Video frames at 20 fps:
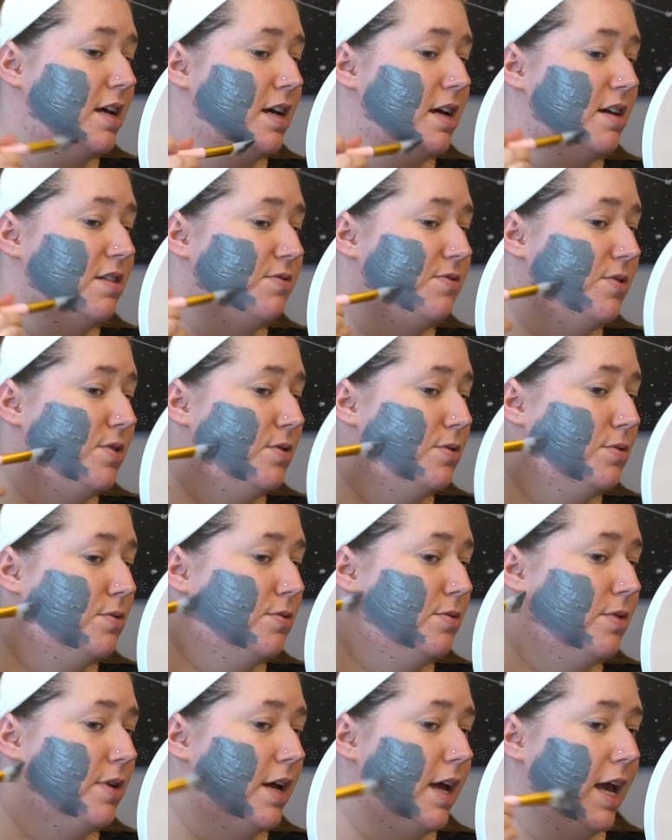if
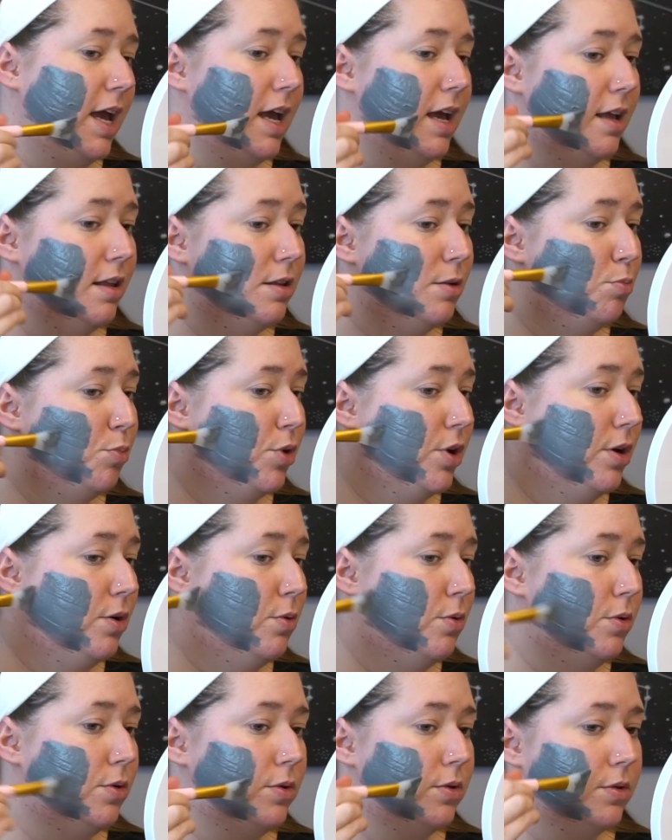you hate the
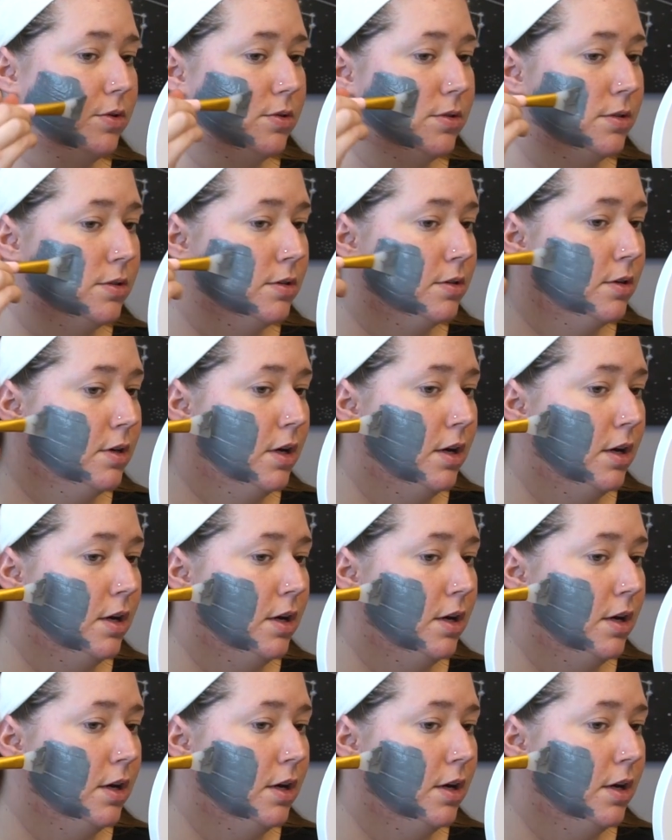prequels,